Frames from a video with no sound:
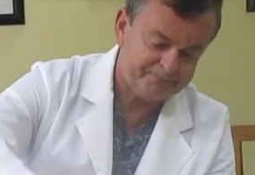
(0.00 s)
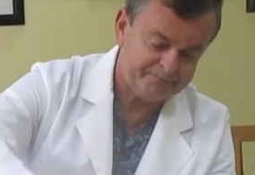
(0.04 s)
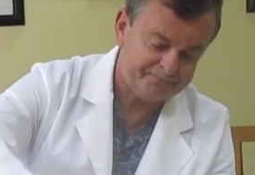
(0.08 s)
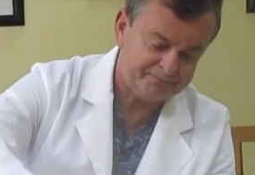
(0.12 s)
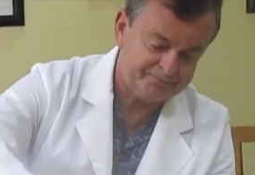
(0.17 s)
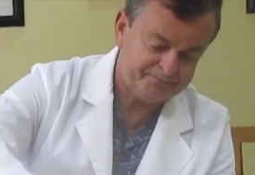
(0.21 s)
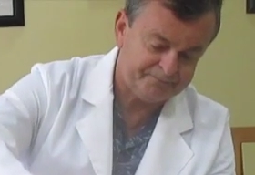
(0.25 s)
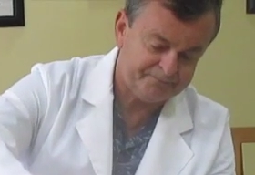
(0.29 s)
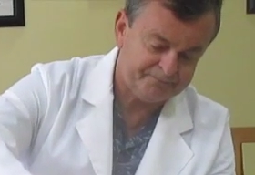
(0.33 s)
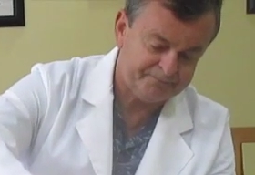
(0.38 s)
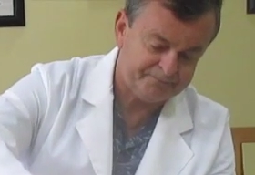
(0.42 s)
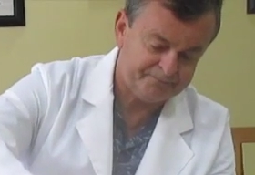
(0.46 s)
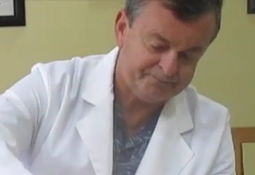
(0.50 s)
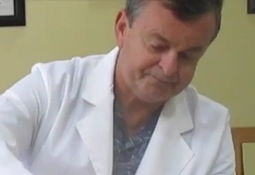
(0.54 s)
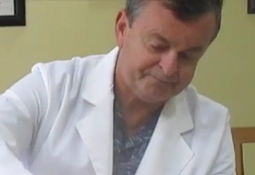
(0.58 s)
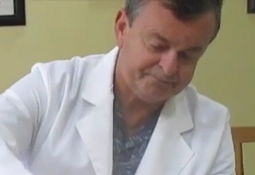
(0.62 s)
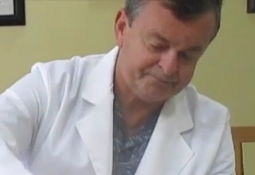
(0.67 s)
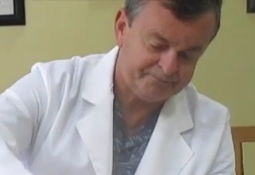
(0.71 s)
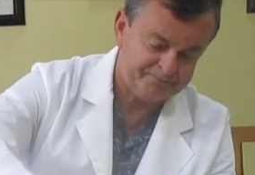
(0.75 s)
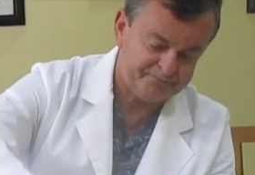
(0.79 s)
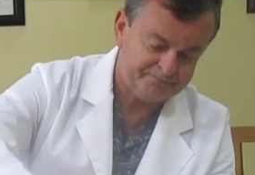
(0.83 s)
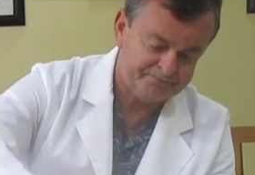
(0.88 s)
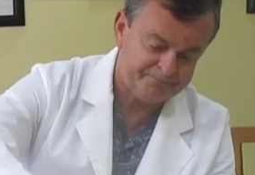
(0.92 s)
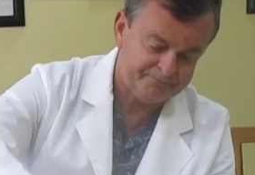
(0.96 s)

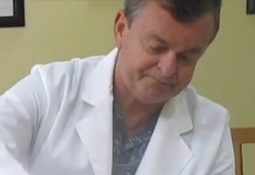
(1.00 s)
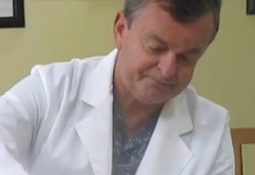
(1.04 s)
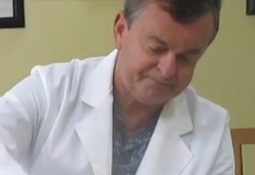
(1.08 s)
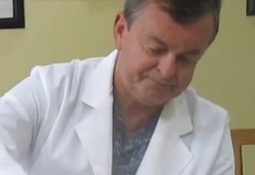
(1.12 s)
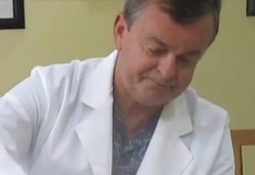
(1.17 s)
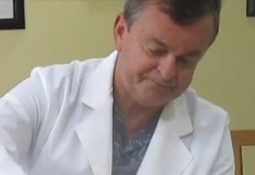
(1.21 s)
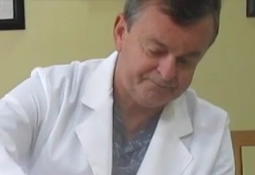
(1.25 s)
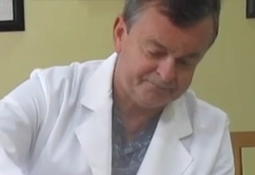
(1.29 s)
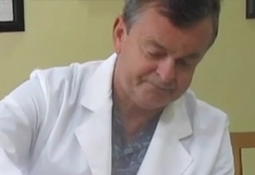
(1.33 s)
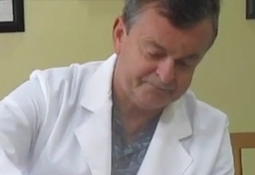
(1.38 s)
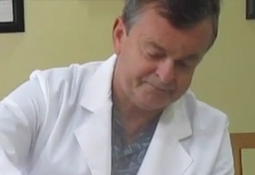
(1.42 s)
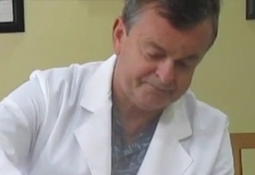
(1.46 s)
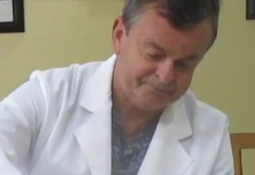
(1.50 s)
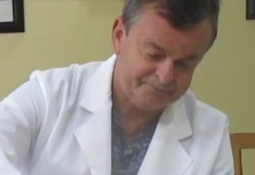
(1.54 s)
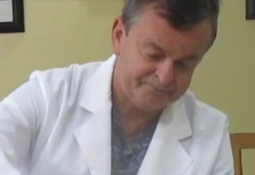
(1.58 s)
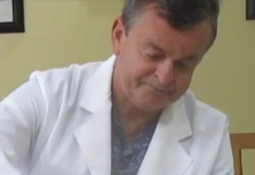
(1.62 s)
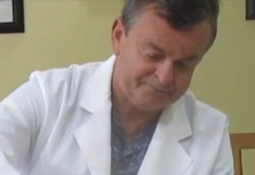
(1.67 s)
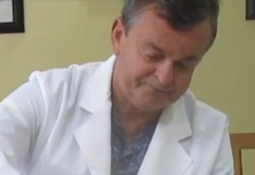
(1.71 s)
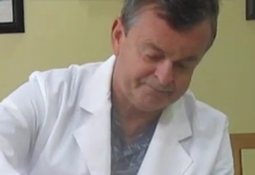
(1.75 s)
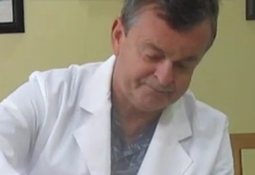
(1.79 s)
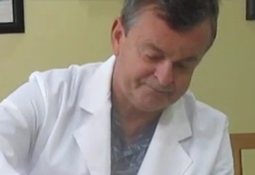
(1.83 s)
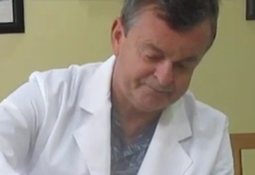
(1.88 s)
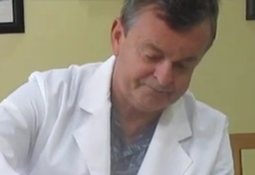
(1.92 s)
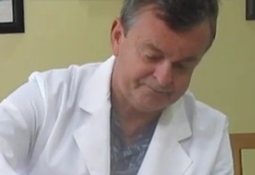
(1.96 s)

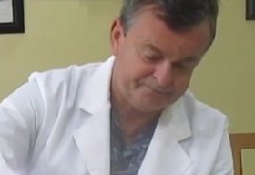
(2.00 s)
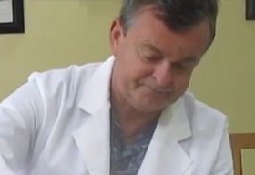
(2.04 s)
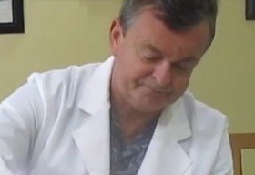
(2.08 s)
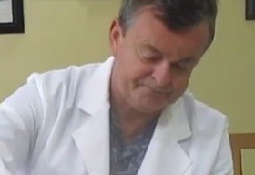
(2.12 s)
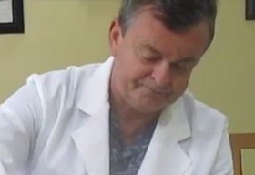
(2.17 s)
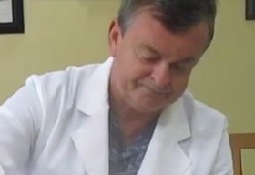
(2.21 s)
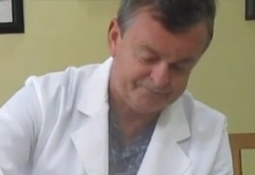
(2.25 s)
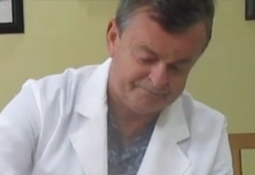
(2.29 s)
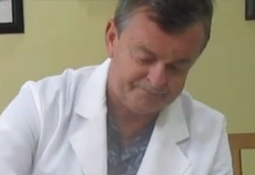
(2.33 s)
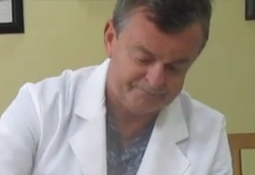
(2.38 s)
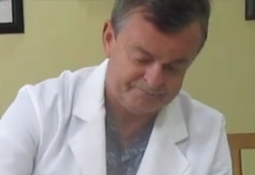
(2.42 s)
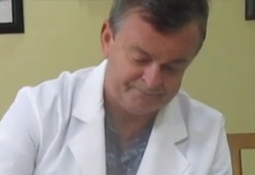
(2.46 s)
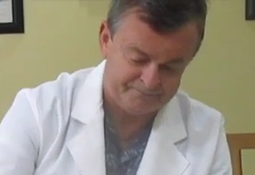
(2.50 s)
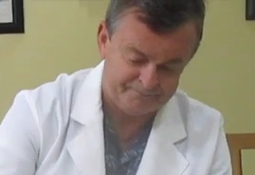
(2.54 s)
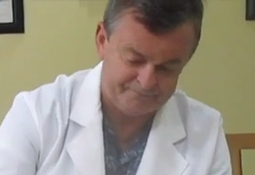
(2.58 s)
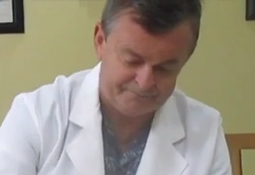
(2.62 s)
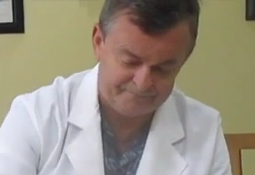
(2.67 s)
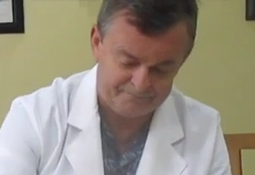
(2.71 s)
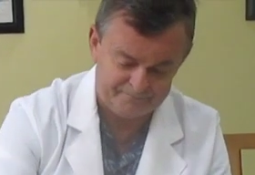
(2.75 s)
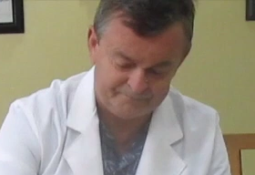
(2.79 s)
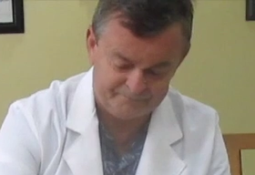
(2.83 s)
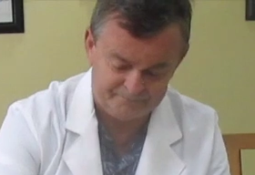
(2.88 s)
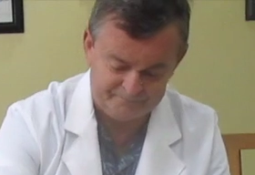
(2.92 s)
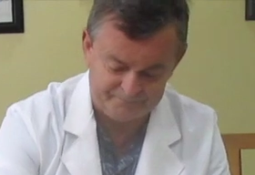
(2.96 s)

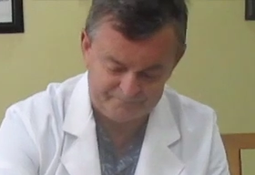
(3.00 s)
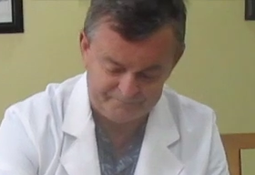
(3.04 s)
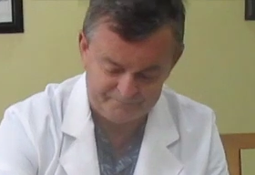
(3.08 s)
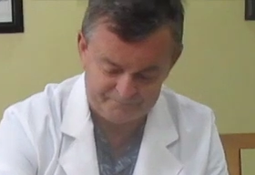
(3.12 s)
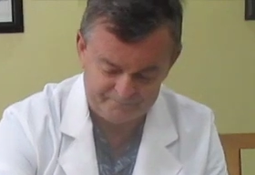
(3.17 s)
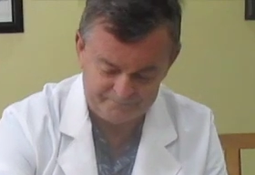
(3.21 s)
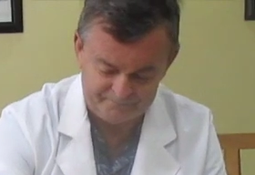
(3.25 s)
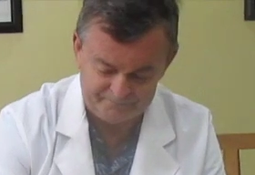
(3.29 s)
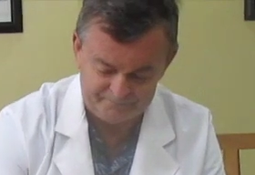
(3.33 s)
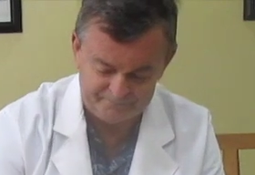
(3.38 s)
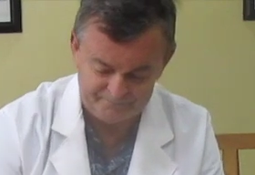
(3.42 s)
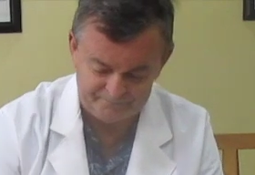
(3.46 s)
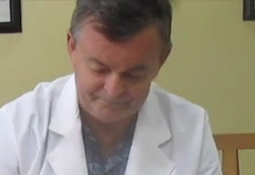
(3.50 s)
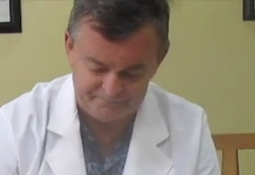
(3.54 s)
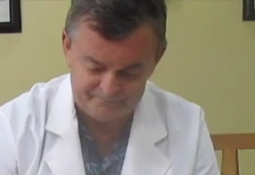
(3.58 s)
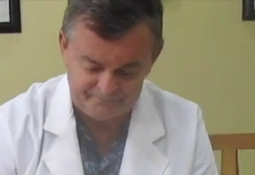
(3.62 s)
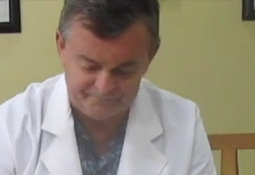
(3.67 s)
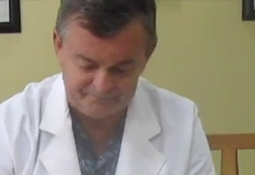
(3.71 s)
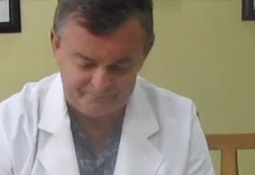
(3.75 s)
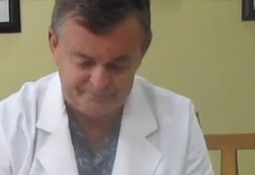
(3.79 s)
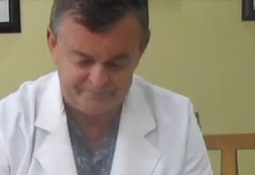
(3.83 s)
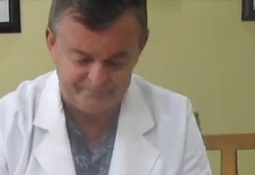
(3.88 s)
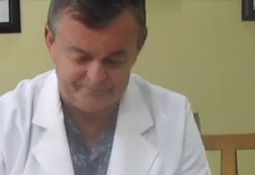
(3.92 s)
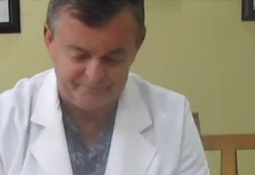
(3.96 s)

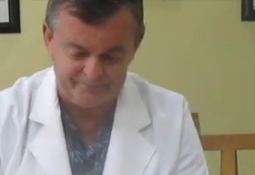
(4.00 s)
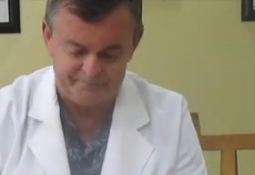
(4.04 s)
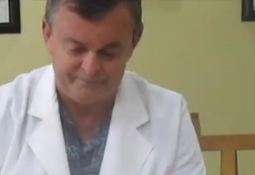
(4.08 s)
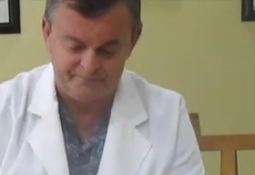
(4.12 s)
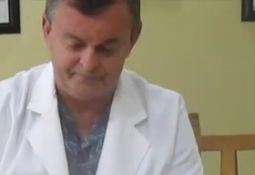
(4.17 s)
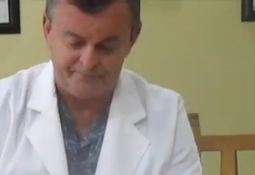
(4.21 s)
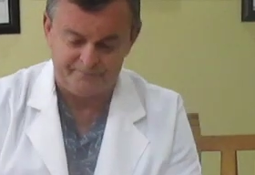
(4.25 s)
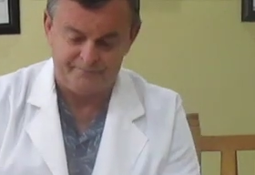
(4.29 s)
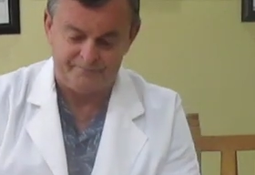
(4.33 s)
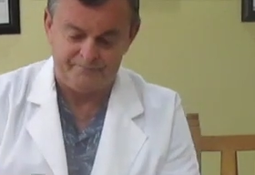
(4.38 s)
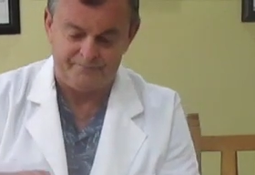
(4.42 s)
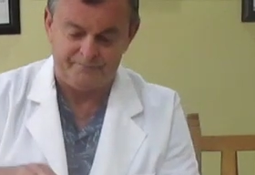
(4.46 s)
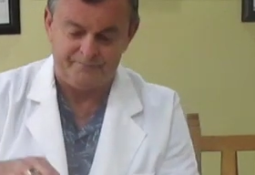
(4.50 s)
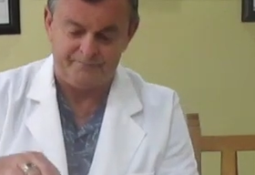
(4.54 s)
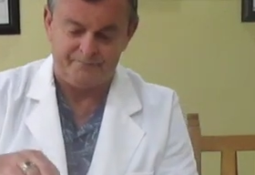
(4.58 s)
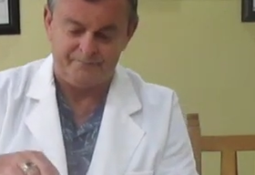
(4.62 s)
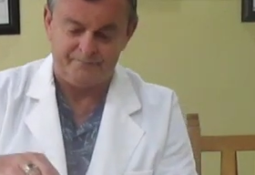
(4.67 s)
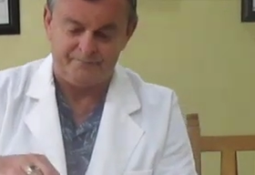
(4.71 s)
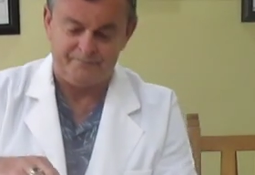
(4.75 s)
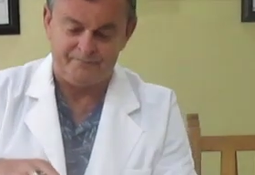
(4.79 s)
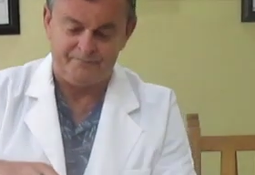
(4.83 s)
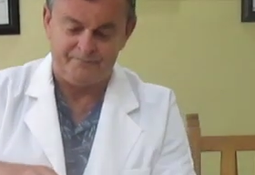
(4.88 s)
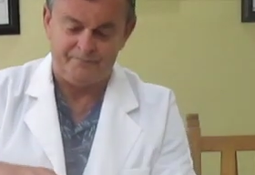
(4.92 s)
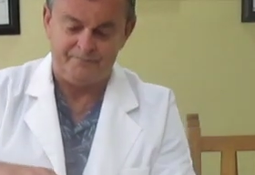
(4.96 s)

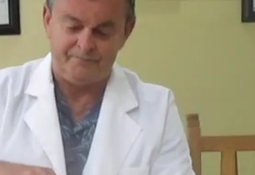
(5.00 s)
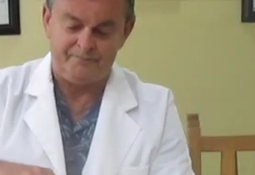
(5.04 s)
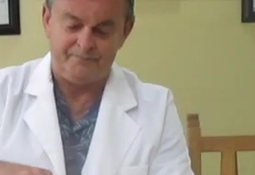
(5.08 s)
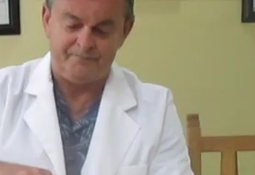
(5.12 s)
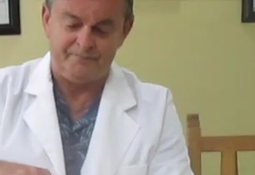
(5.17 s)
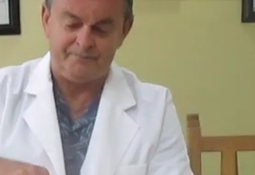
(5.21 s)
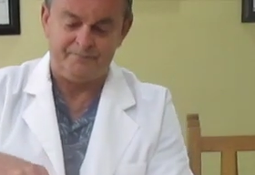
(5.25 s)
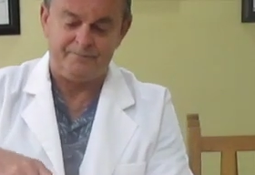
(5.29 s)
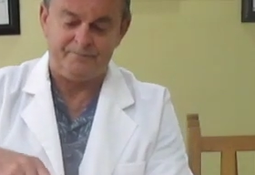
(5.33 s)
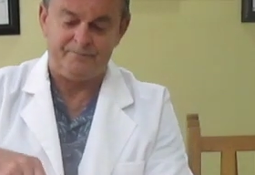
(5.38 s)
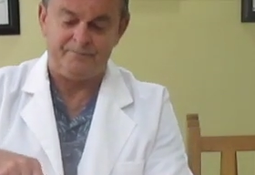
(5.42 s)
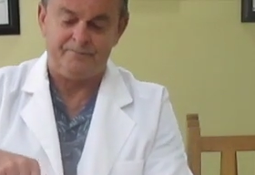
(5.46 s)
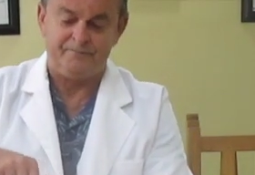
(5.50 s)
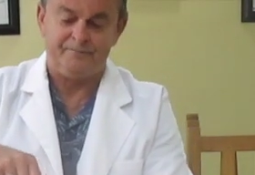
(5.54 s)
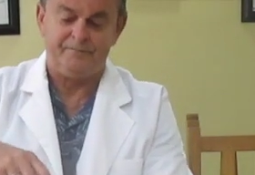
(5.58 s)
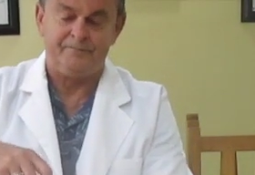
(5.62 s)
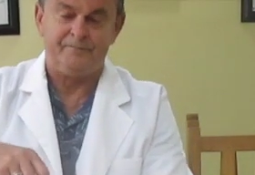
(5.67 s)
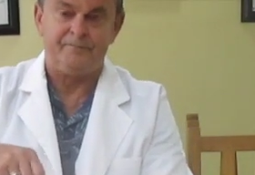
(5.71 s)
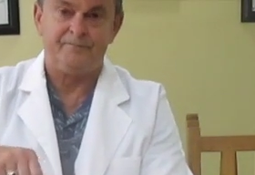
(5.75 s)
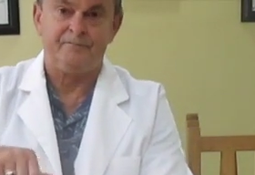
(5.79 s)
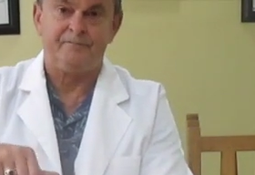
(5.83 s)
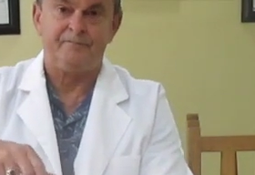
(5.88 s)
Nobody speaks.